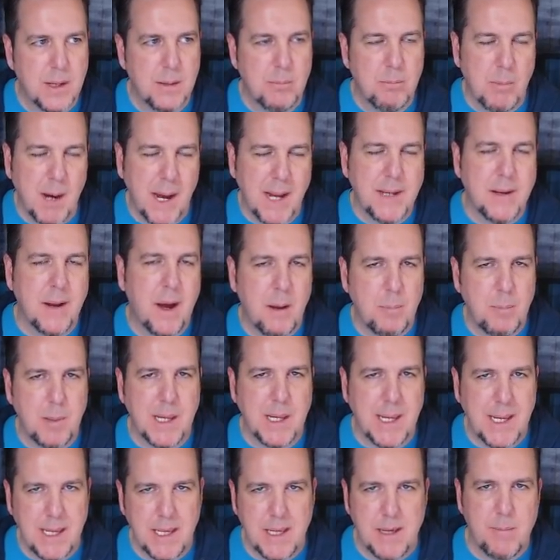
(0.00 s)
it might not
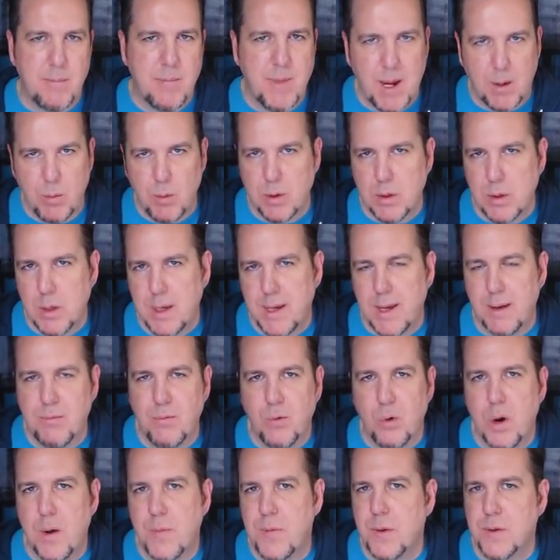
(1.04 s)
be him that we're looking
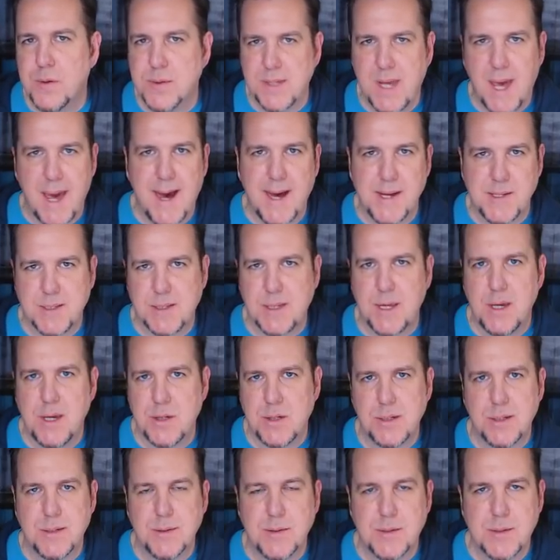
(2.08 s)
for at those gas
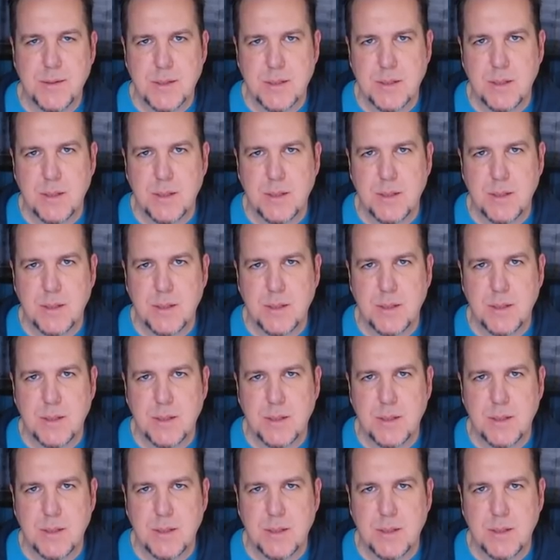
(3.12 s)
stations.